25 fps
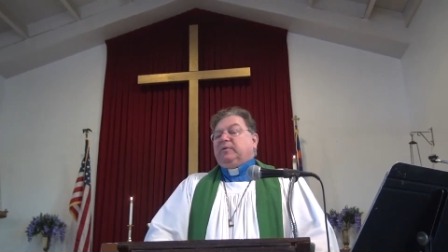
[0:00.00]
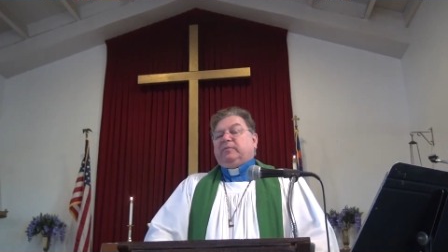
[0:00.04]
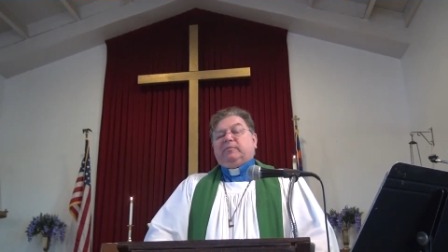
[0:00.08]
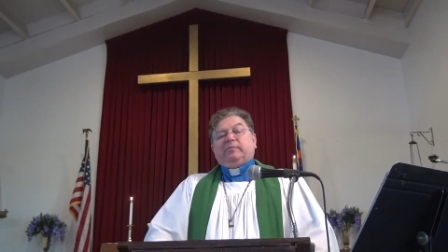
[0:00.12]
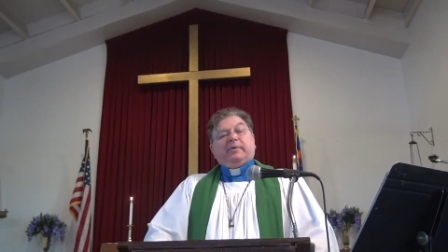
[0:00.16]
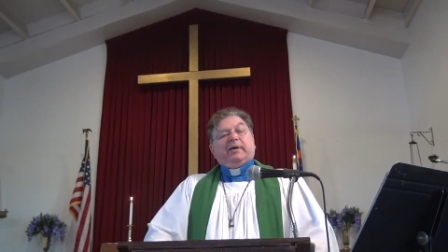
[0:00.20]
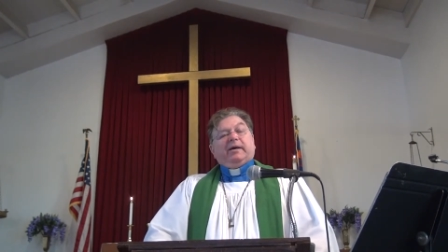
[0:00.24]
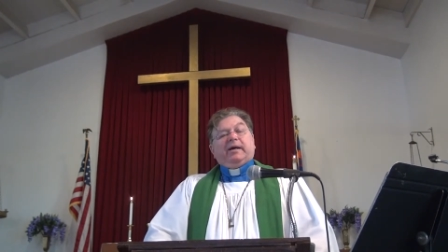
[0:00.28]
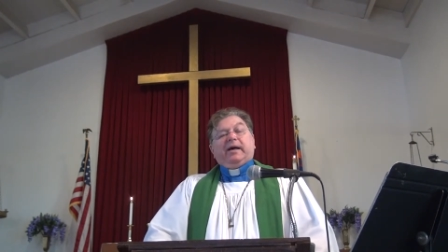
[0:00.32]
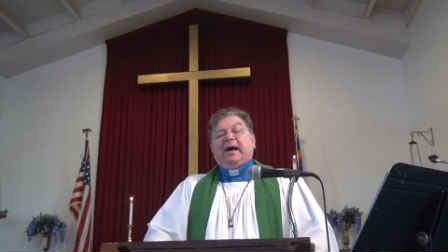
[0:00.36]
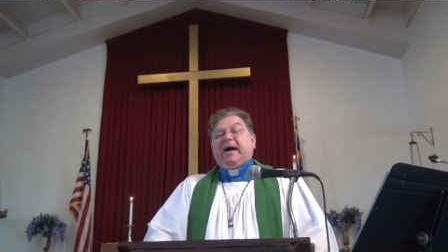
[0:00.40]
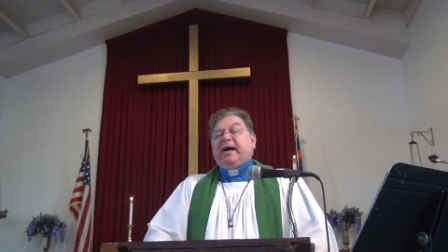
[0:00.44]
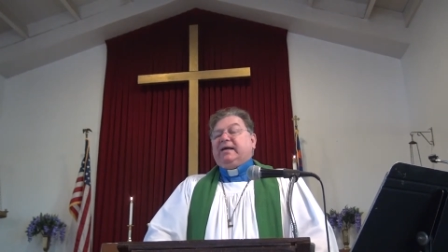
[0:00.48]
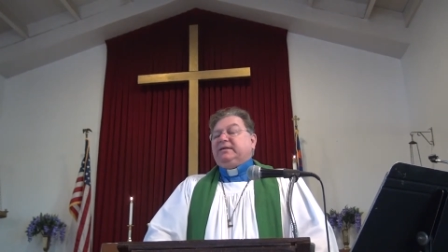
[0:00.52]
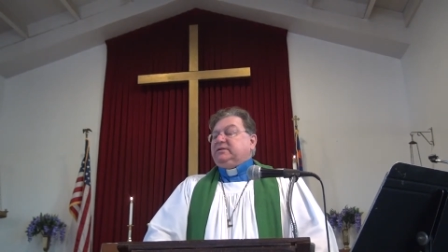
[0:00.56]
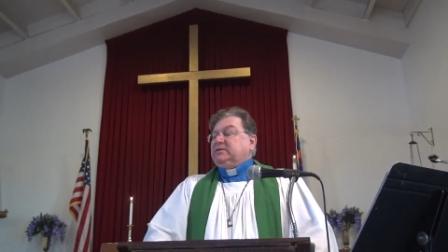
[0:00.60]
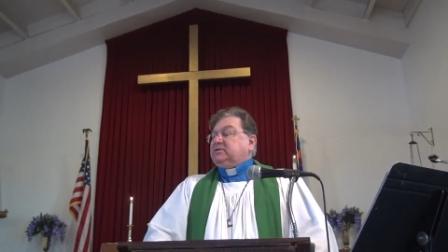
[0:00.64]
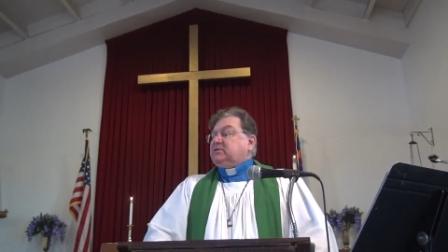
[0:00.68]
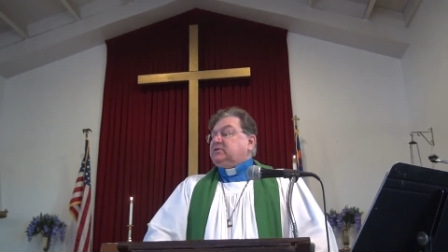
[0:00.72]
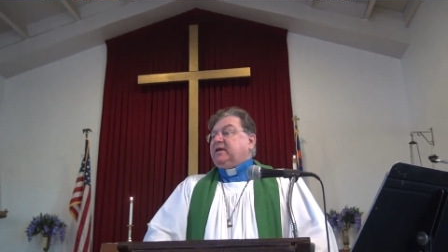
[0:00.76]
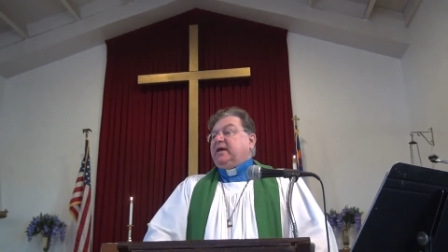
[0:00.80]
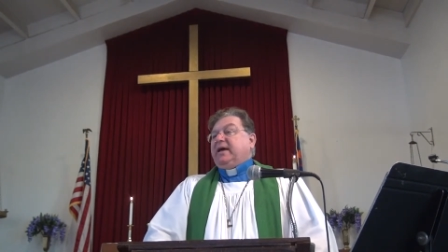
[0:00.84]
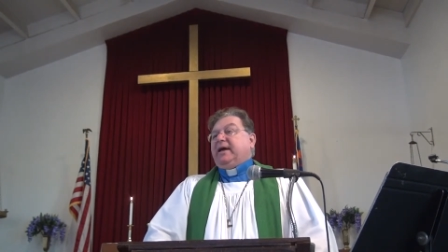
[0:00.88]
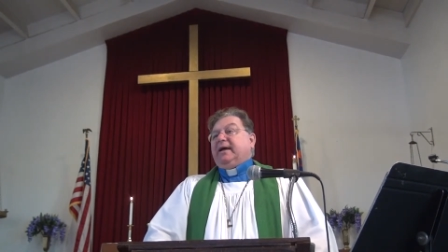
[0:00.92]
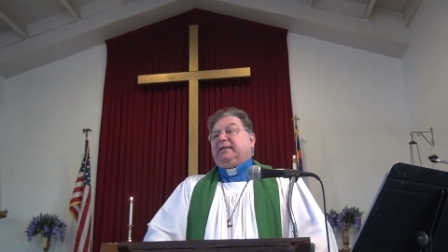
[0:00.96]
but man, I
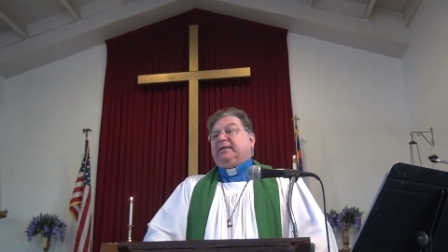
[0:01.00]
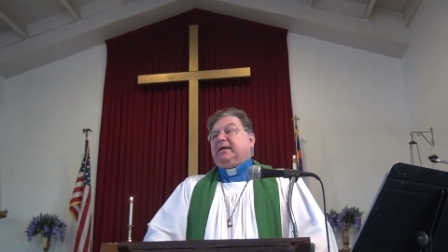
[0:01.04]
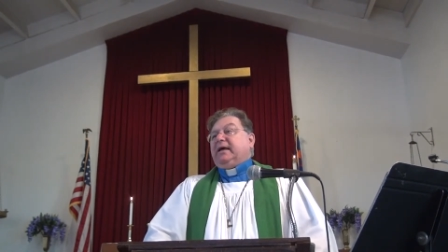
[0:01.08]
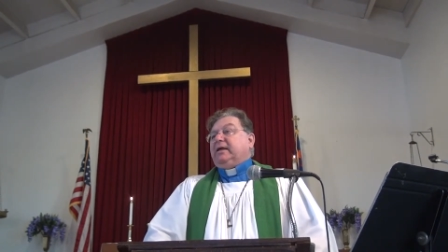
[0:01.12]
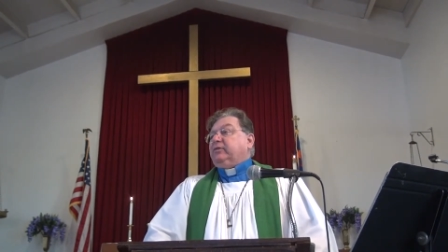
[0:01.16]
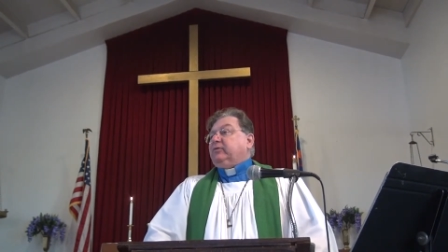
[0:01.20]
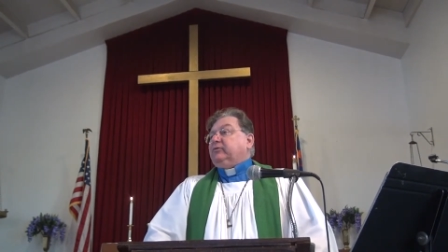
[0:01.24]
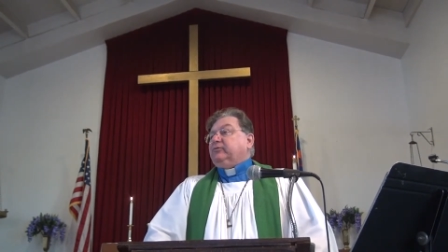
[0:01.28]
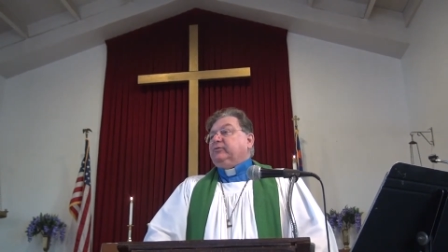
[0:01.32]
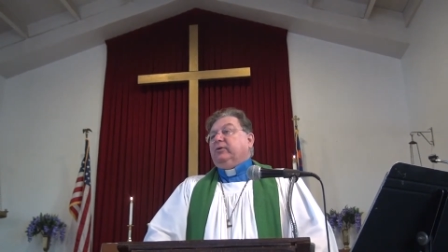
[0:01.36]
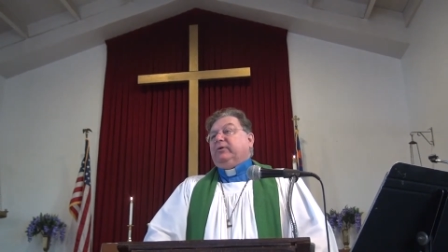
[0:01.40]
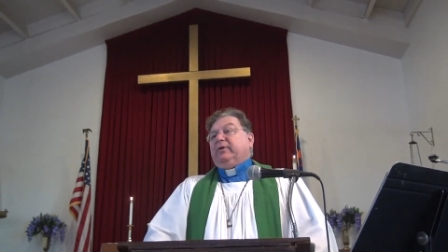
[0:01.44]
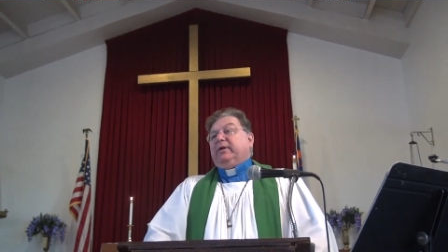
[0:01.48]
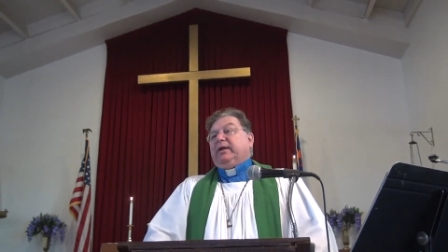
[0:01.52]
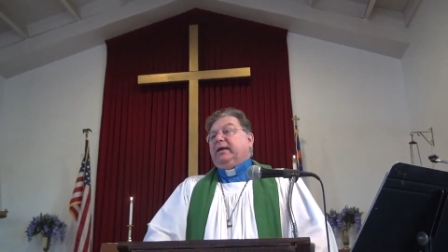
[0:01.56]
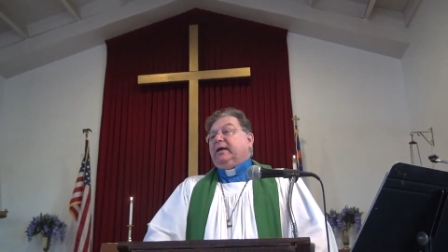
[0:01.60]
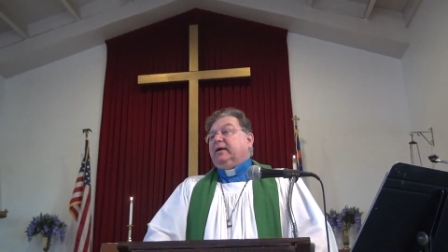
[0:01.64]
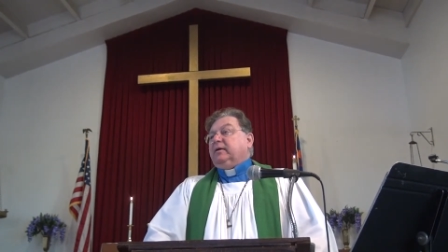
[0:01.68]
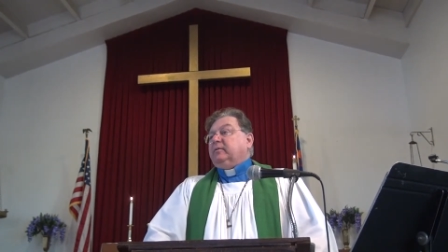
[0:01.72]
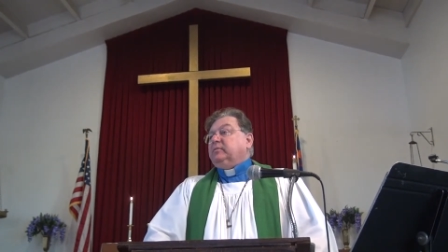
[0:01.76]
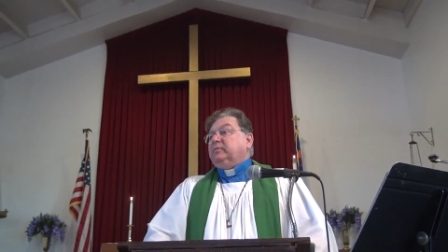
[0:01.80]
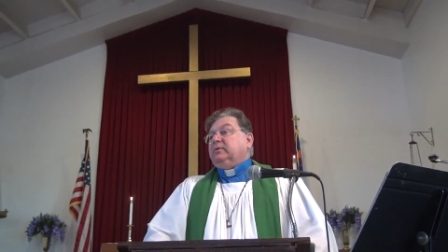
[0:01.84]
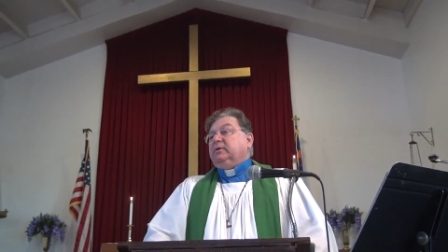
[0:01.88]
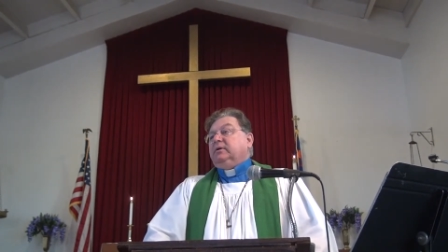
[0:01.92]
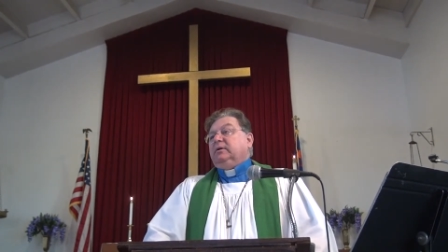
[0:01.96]
just can't get through to
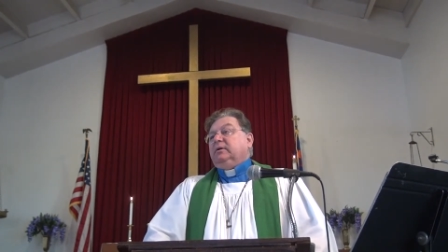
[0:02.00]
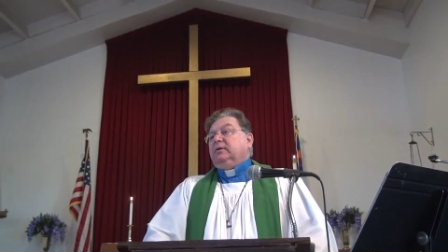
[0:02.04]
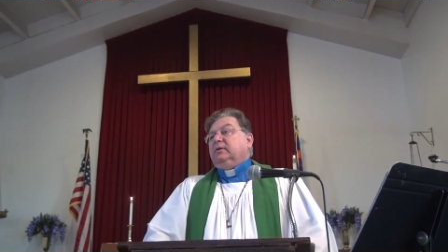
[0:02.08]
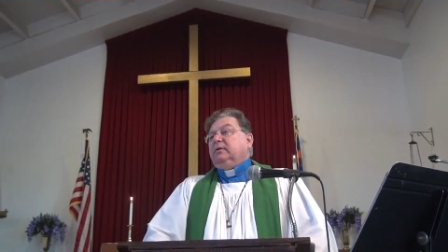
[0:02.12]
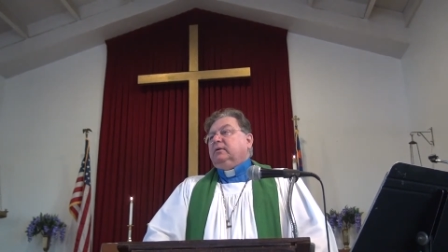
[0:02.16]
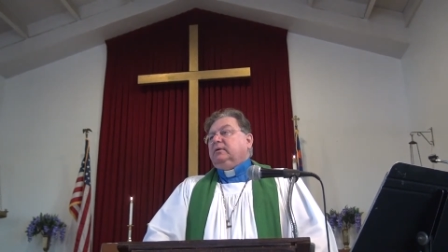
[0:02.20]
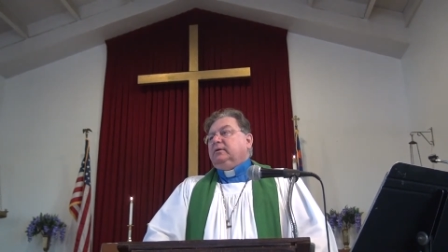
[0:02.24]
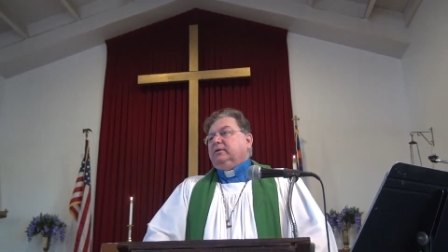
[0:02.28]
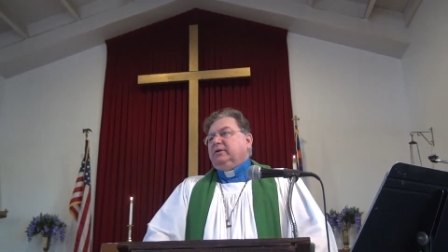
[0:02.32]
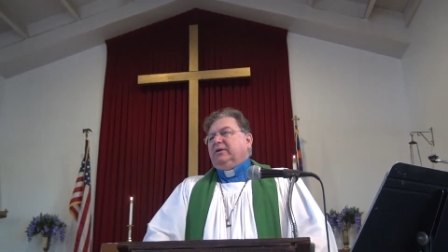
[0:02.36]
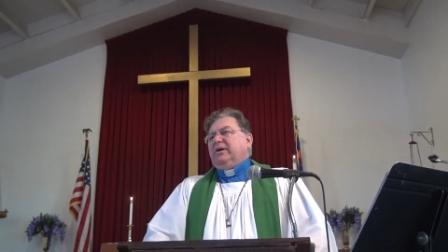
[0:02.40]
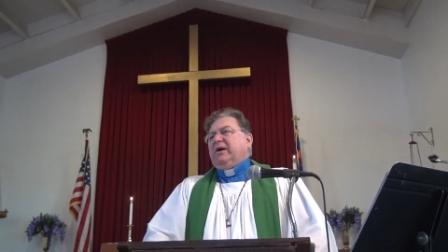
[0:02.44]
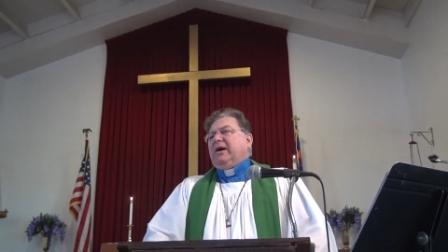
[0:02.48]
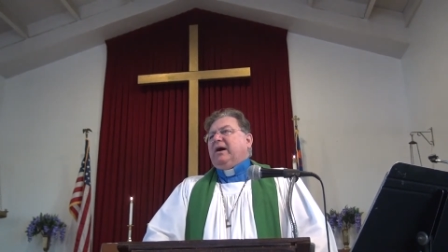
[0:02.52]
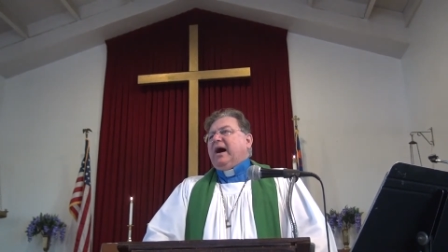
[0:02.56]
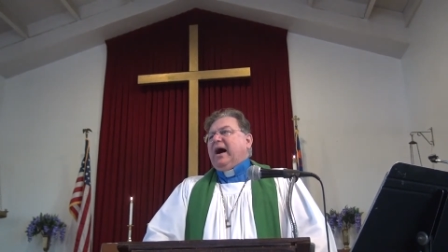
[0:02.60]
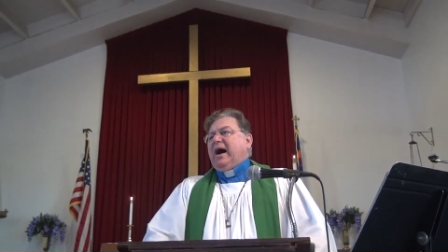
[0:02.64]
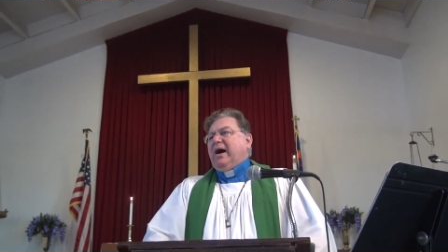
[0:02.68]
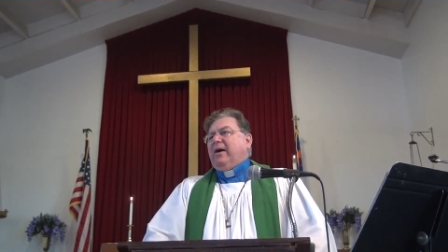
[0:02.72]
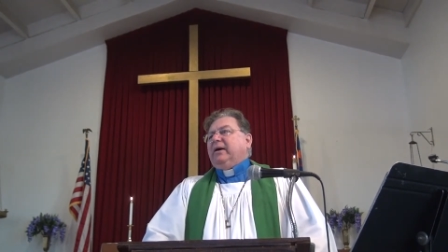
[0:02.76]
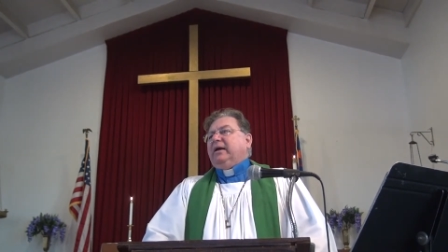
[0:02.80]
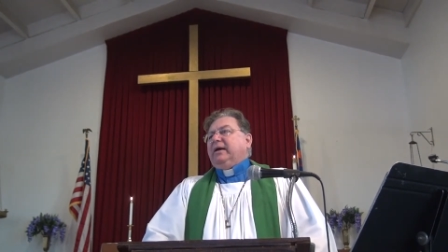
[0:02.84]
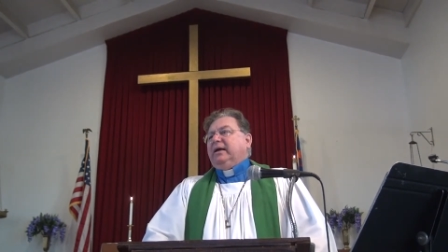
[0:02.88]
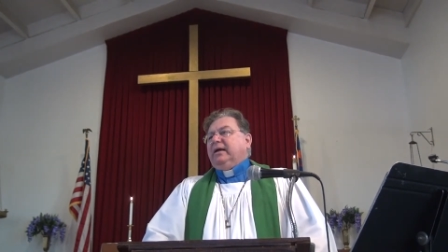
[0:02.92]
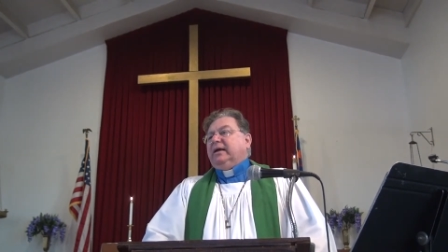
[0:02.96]
him. You know
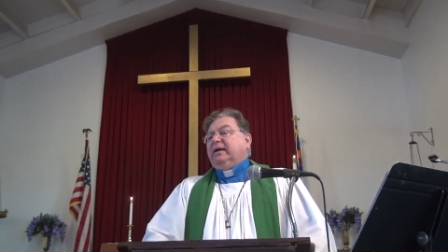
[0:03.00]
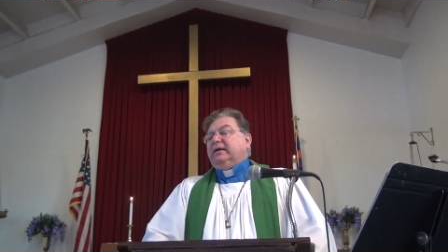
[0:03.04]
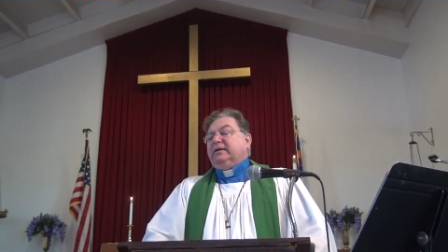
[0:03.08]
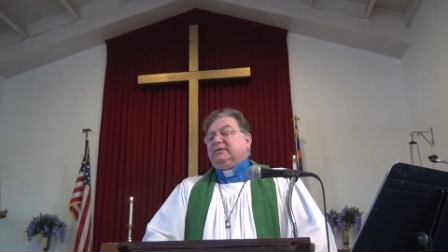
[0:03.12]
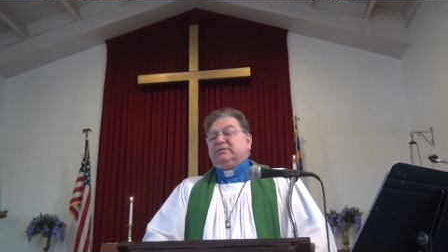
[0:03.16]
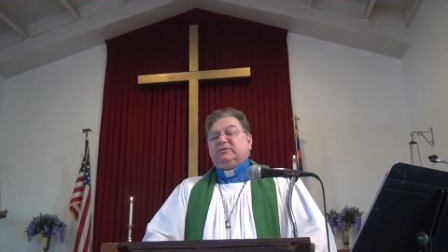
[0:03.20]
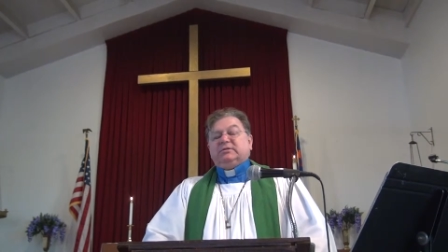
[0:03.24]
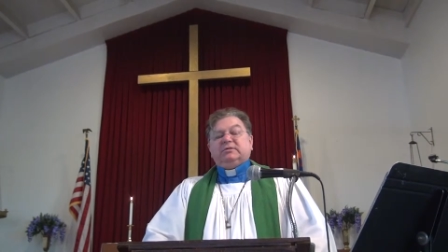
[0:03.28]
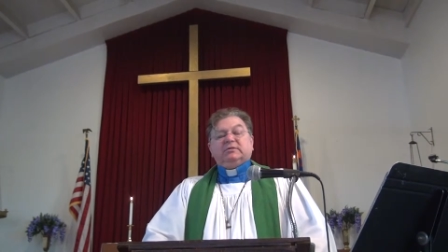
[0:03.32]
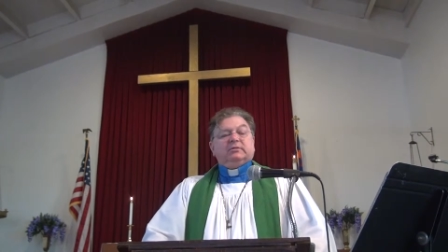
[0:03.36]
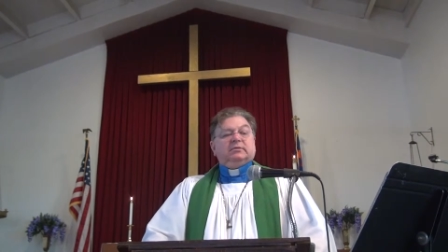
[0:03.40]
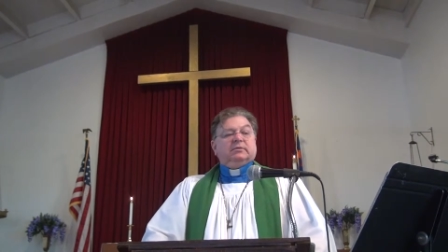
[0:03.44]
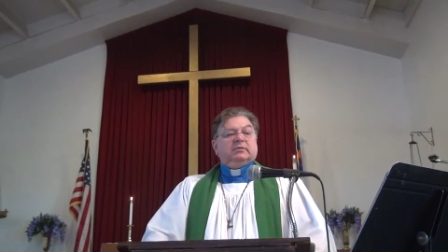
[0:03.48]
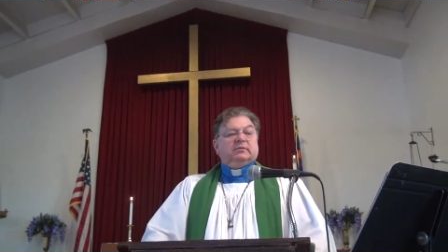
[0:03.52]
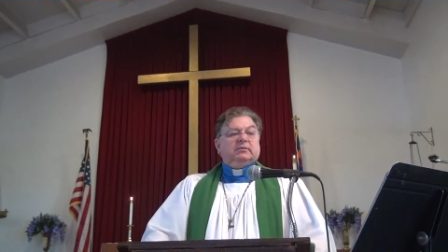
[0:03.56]
how he is.